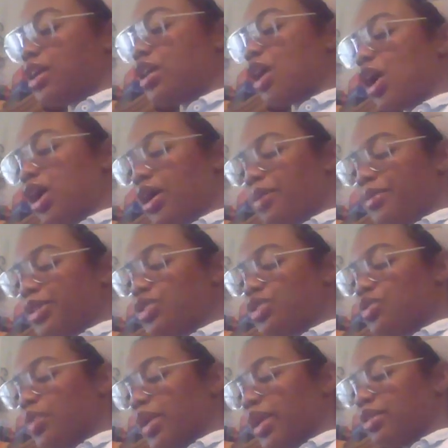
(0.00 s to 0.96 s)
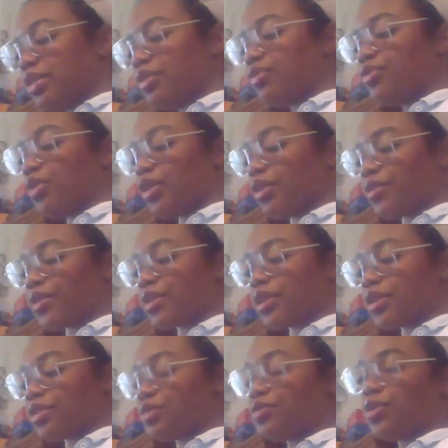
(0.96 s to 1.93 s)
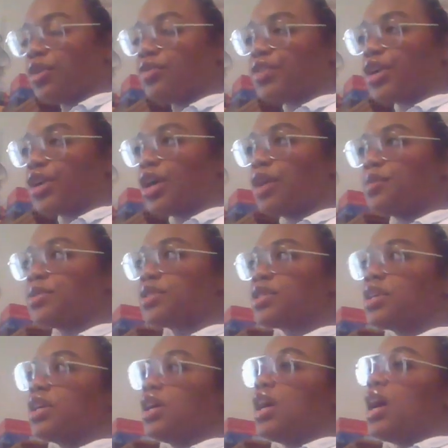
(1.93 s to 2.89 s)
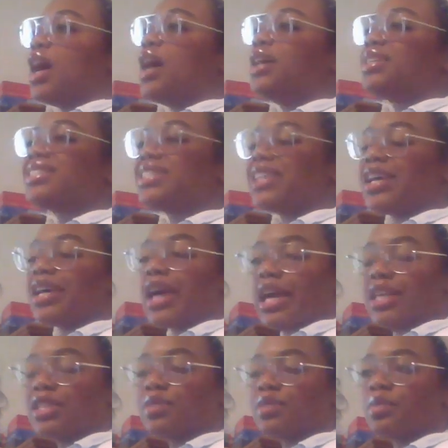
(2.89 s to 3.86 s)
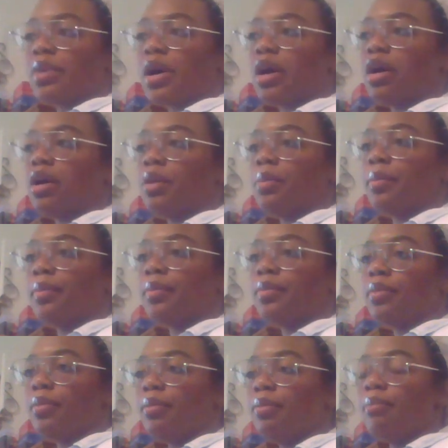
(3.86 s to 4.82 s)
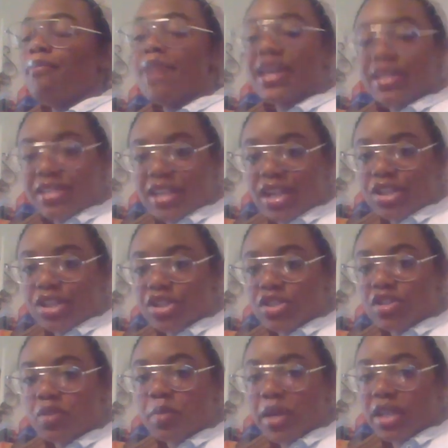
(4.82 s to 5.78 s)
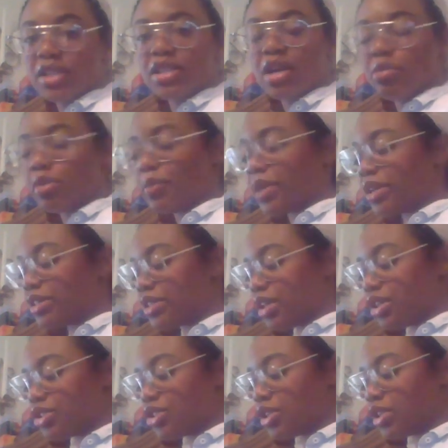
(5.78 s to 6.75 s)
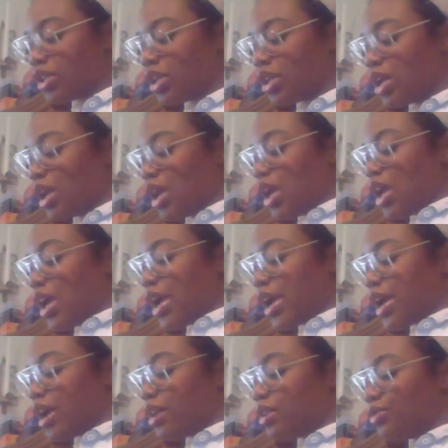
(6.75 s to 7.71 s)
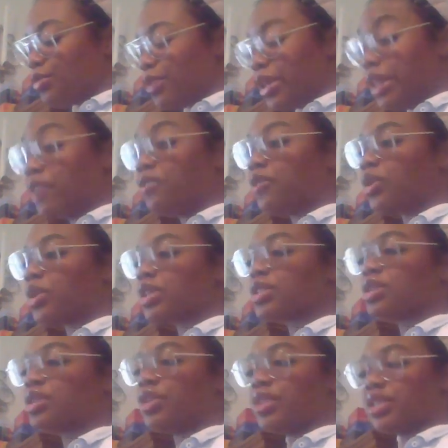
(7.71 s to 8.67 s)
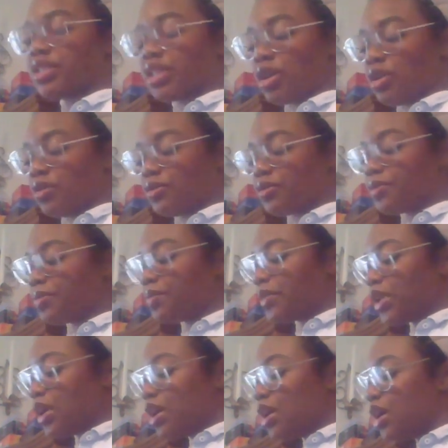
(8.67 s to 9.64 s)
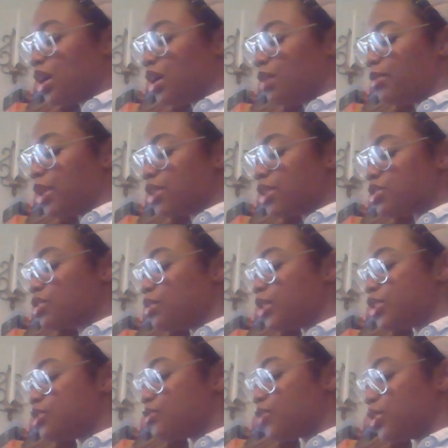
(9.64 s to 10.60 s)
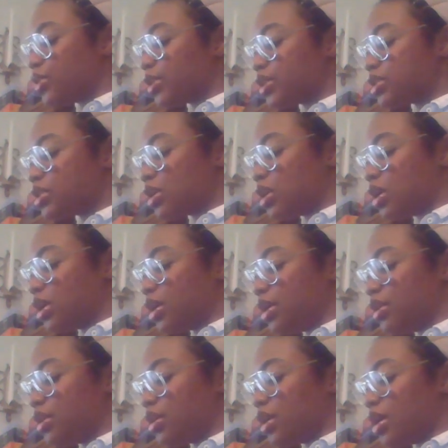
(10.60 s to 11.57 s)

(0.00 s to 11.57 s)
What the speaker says: caught in between. The 4 of Cups, I see it as meditation, spending time in meditation, and really focused on the self, not so much focused on